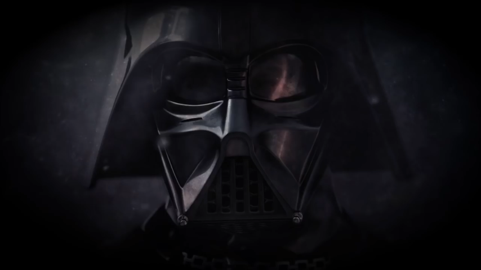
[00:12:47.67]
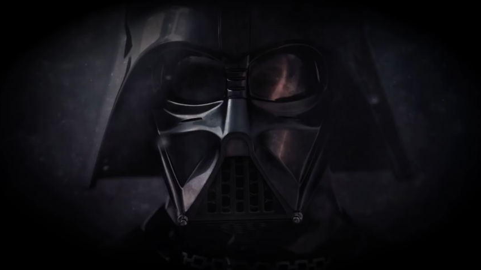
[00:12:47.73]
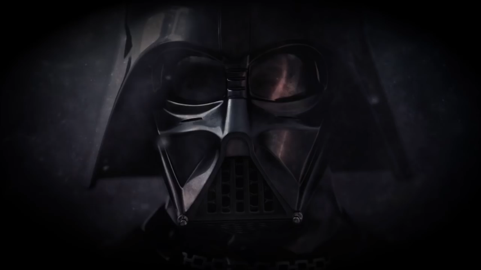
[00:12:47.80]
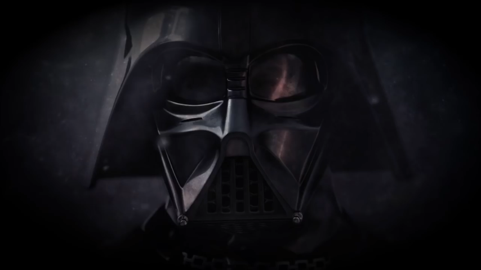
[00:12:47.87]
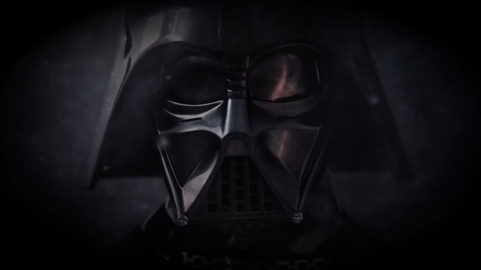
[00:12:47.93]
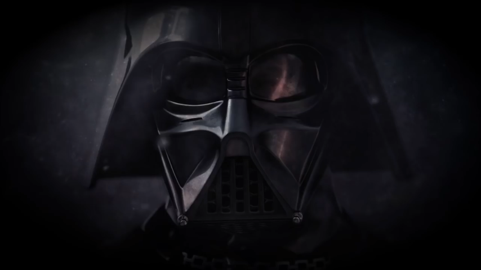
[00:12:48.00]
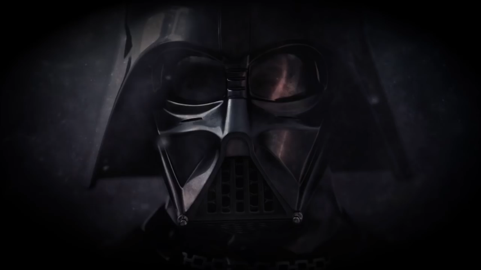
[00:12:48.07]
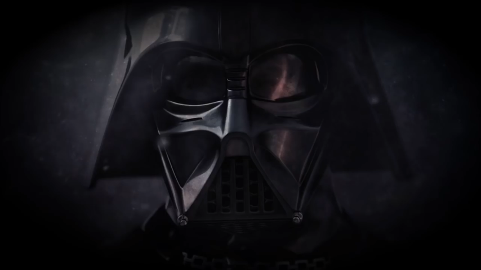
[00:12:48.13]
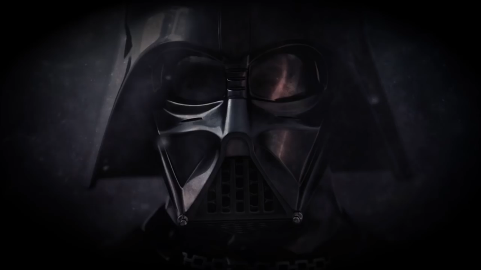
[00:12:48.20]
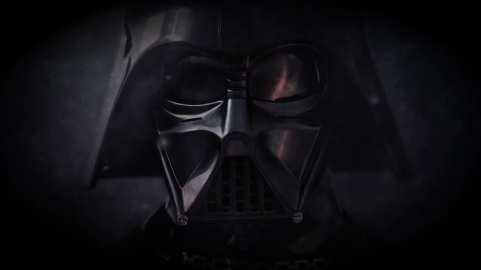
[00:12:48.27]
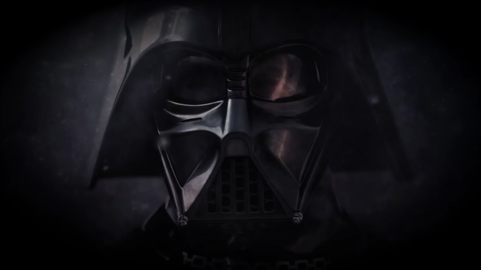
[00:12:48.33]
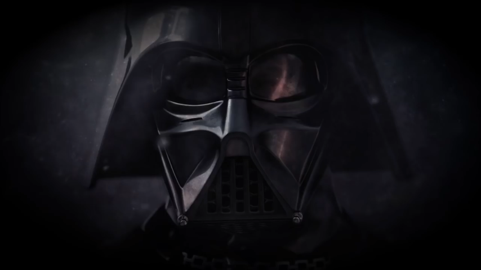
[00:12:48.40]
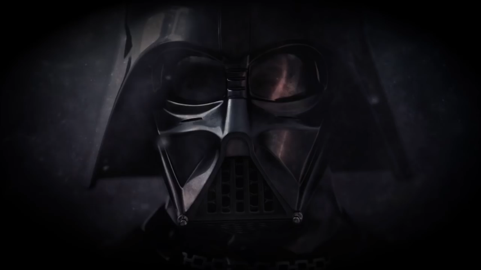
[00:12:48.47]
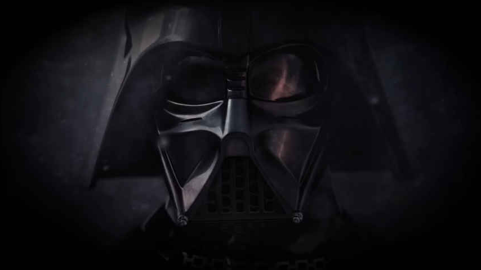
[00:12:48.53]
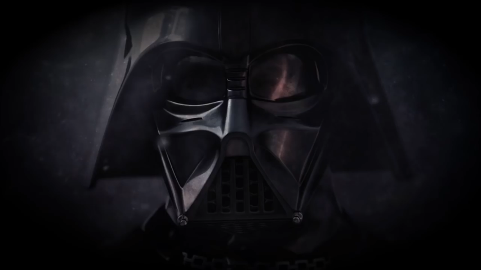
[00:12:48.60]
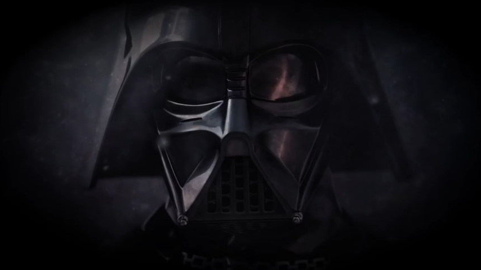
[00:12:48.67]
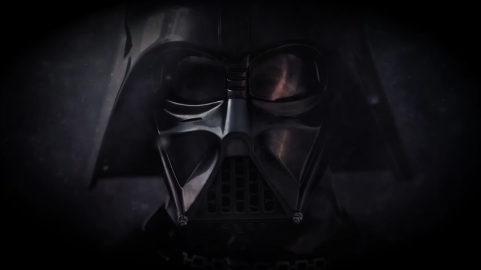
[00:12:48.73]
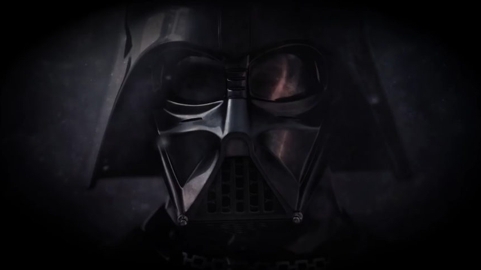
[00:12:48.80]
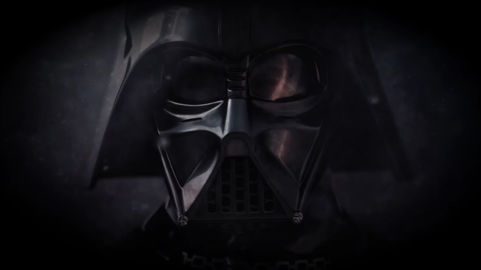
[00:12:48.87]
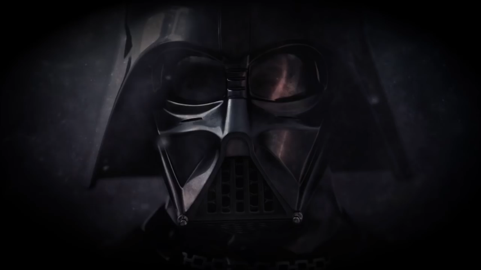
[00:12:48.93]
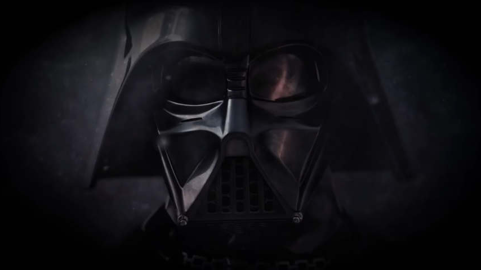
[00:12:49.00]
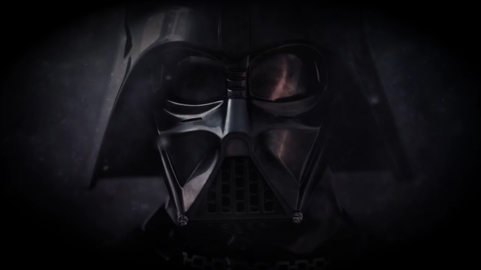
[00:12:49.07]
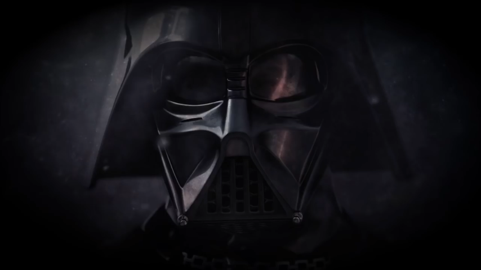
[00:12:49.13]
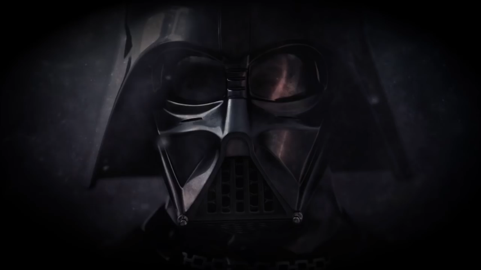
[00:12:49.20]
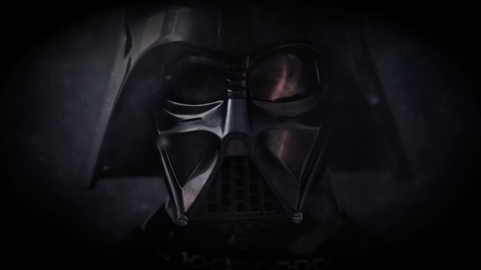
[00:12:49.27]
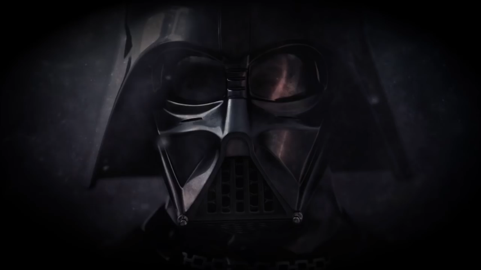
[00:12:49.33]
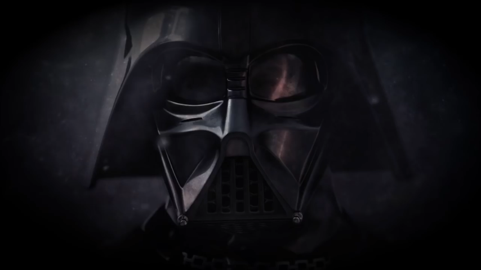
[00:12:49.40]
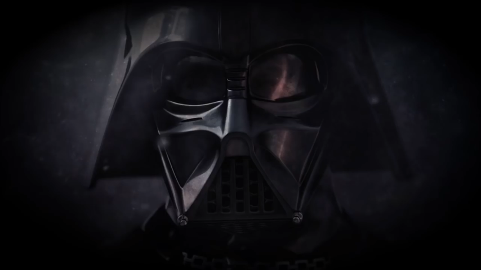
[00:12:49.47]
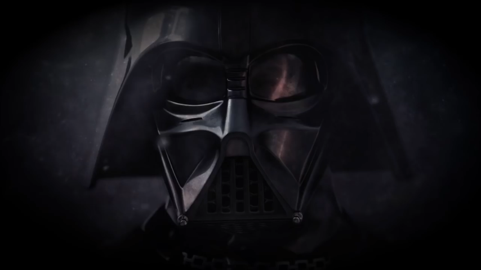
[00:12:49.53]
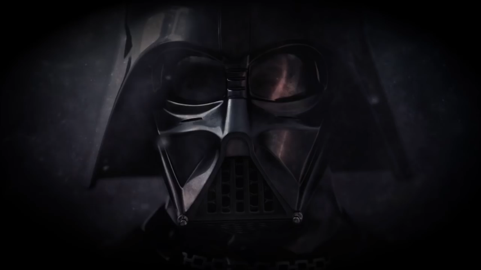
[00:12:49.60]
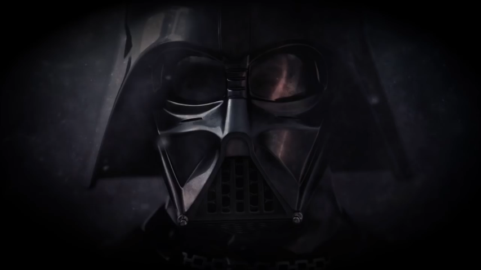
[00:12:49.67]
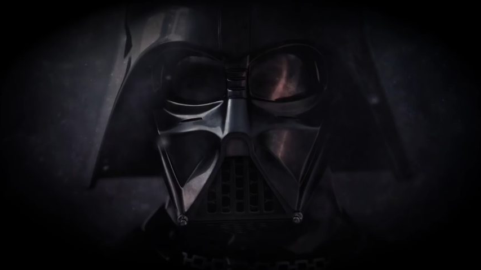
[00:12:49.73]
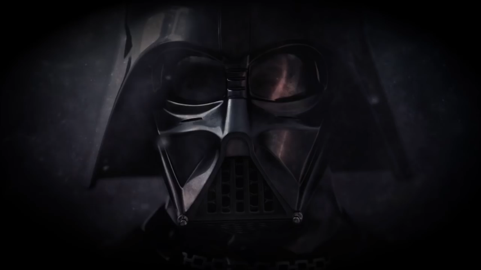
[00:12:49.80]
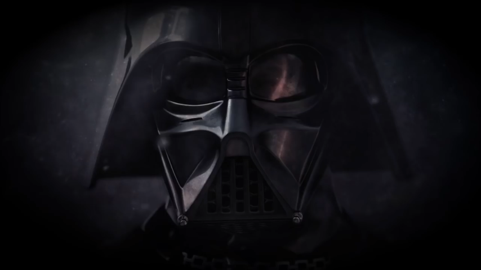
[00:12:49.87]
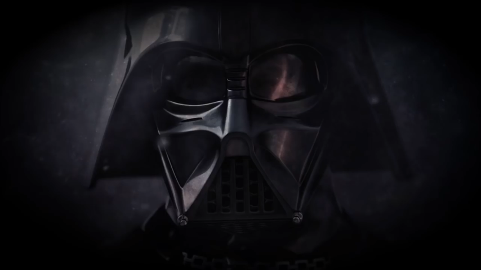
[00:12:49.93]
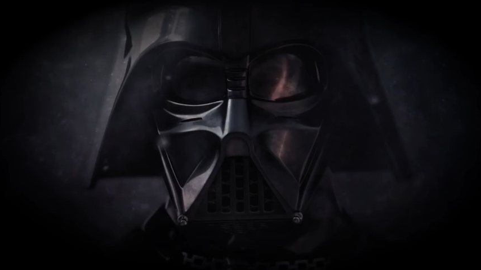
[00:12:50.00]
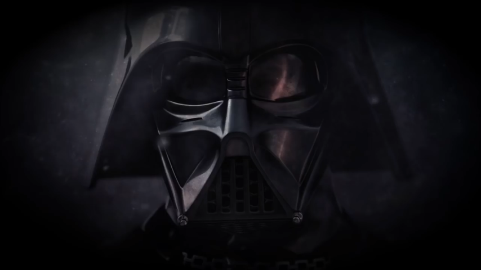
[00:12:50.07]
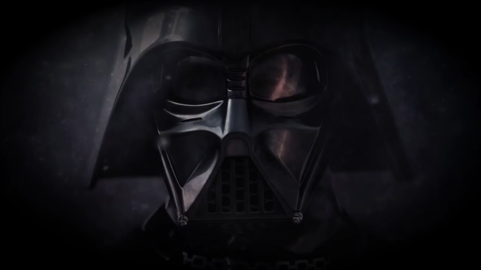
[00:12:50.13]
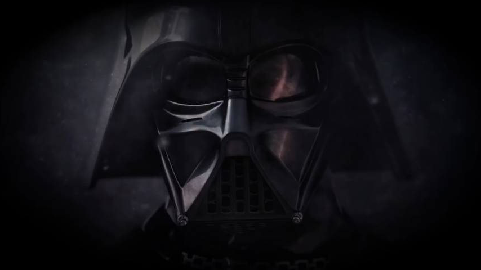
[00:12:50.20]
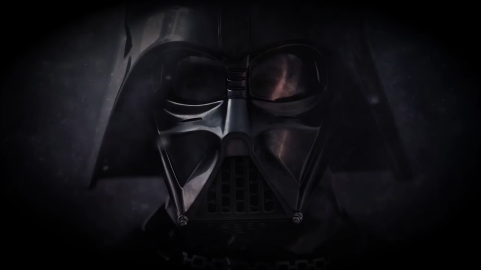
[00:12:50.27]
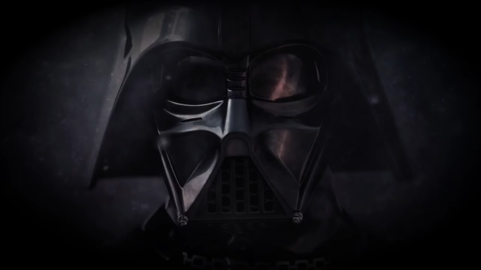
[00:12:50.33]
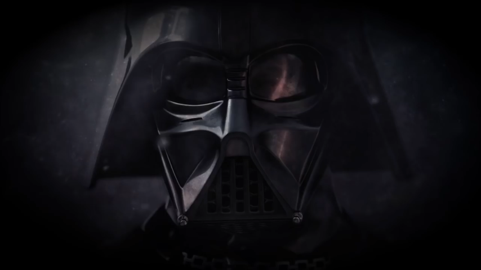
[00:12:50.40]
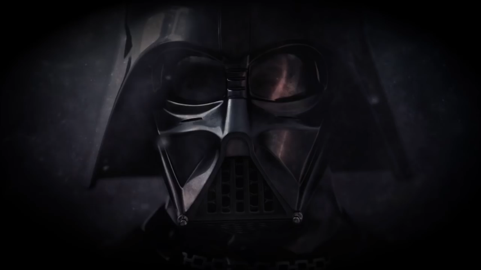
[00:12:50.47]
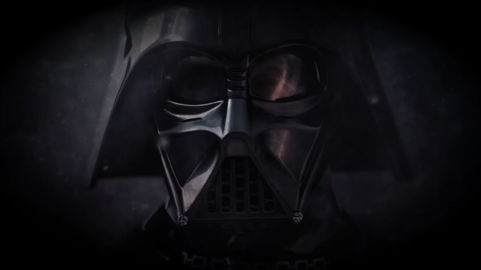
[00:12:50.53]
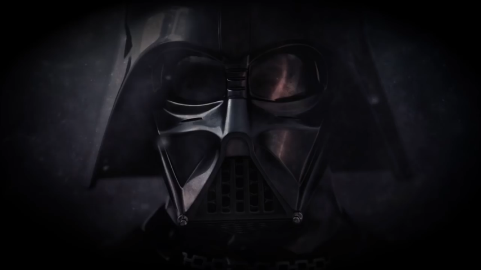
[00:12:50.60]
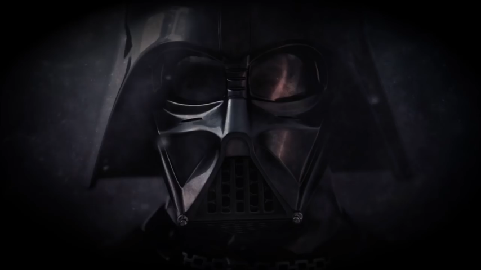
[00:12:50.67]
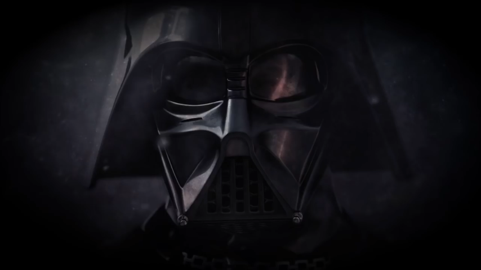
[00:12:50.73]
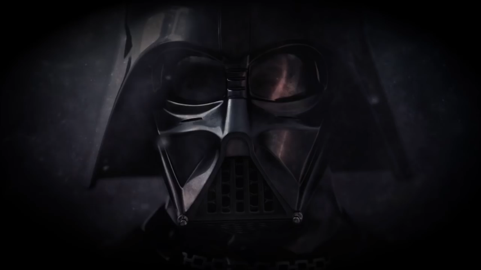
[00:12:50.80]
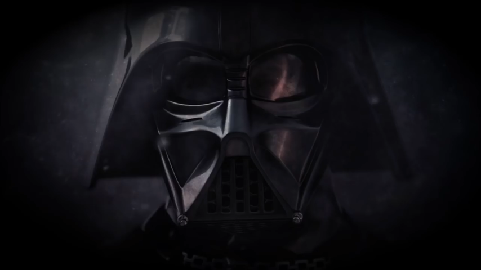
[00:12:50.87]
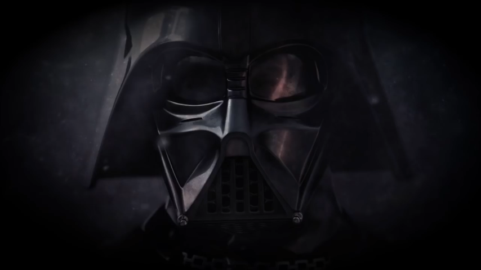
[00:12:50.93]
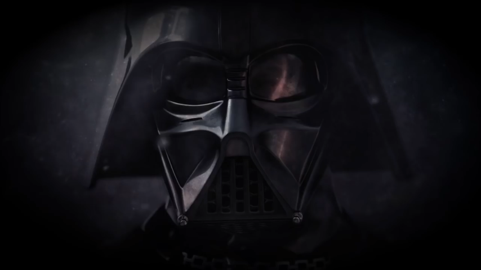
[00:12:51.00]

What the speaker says: Nobody's mouth can be seen.